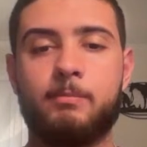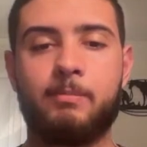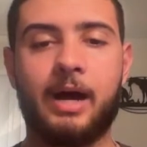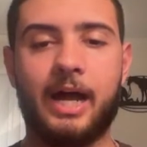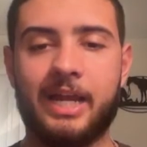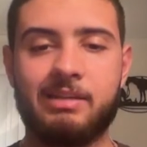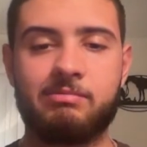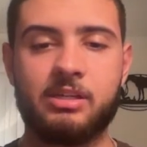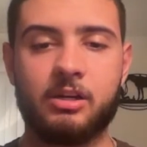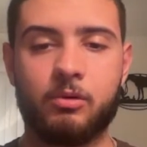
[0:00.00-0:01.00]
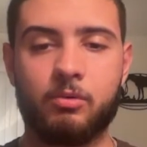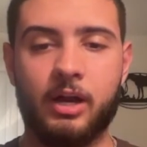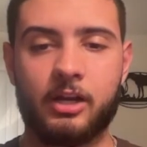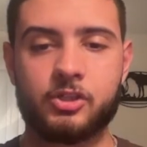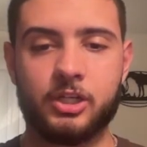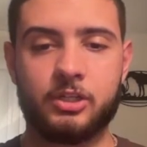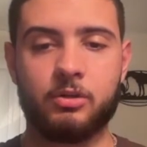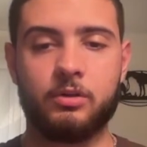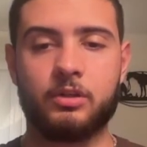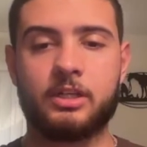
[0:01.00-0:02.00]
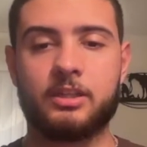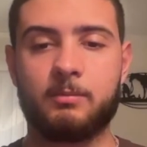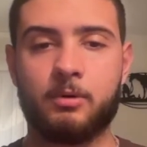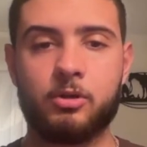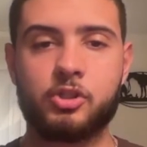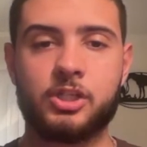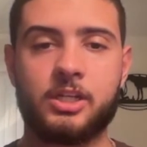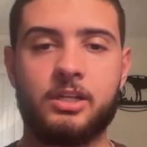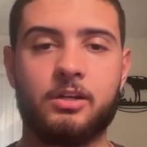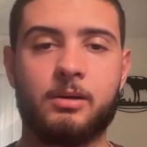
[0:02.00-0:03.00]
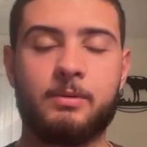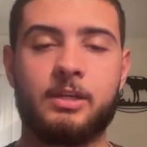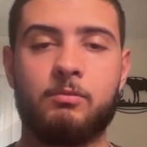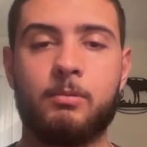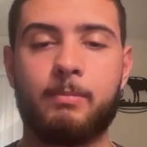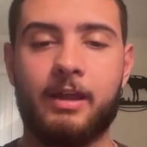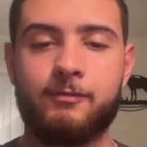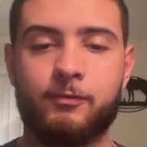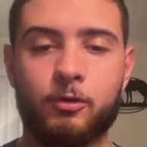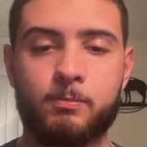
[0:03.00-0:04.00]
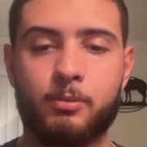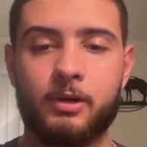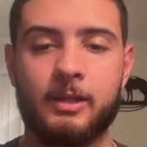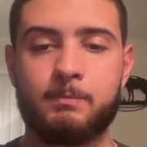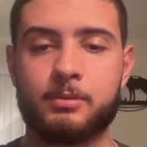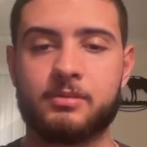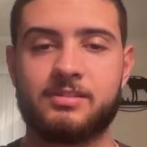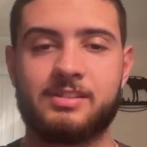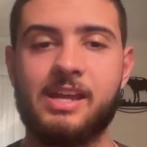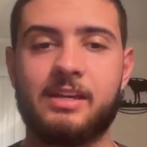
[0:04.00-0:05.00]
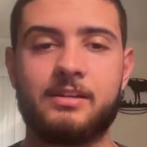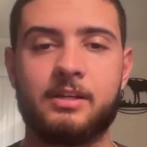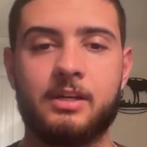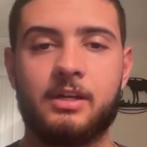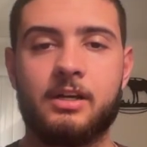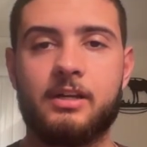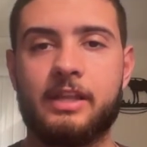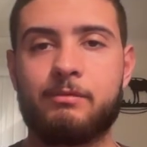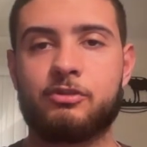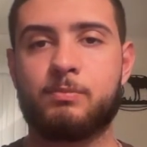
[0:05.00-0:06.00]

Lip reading: by, we'll actually go and look at the margin here. I mean, he won by 4.8%. And that was